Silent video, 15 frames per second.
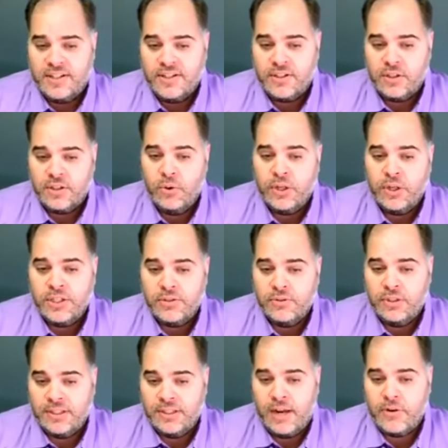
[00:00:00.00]
is going to
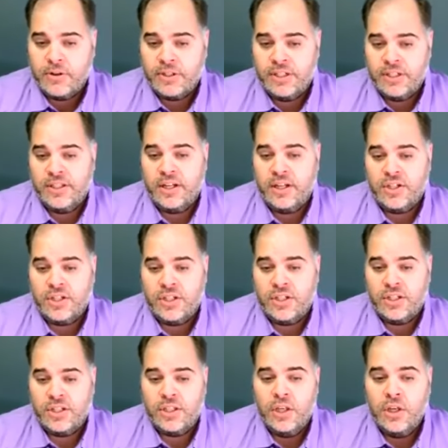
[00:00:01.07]
allow a
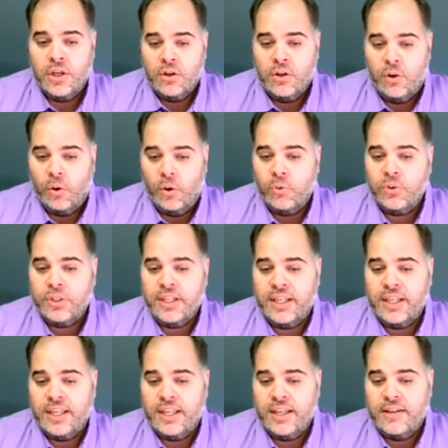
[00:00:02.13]
deduction only
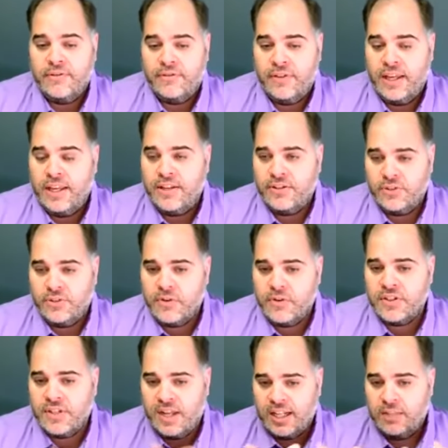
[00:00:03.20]
if a
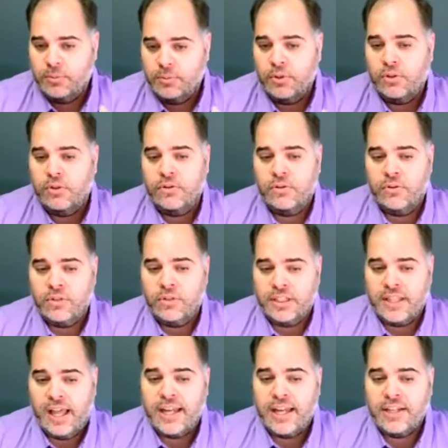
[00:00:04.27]
service animal or
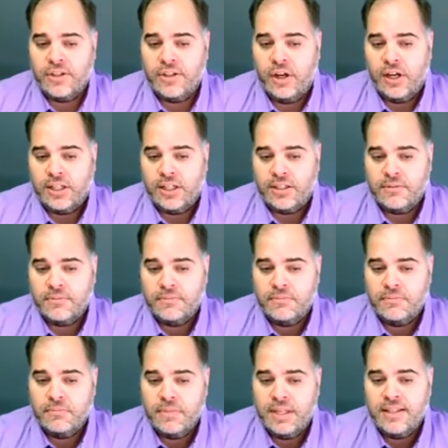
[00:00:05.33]
guide dog
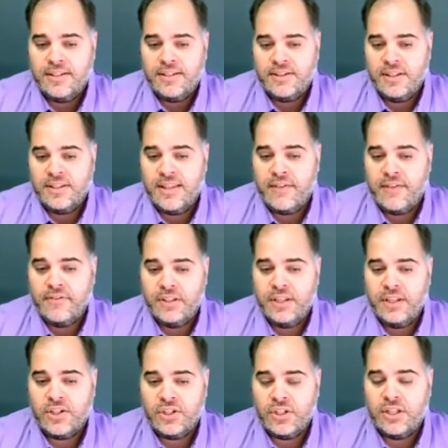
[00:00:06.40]
meets the
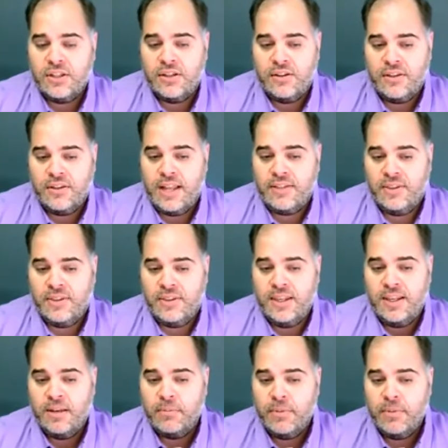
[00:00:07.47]
definition that the
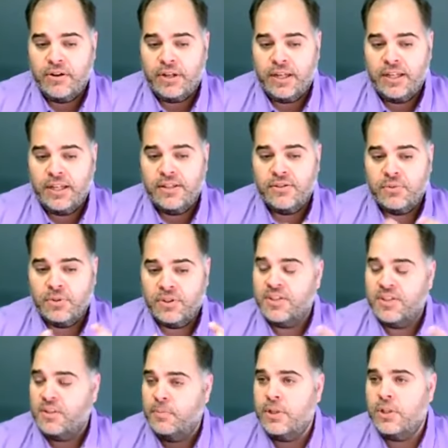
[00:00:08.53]
Americans with
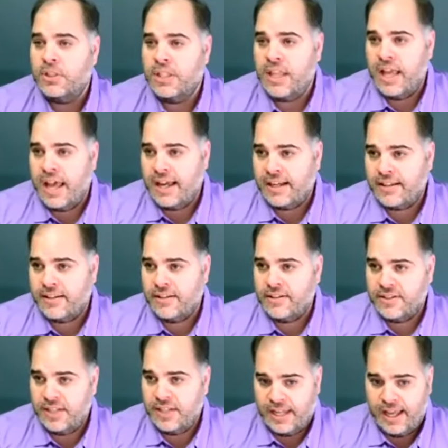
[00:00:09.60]
Disability Act
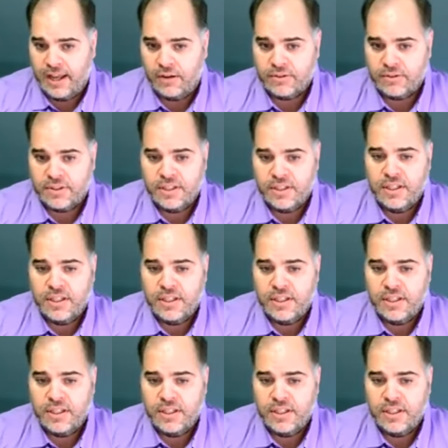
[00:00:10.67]
set out,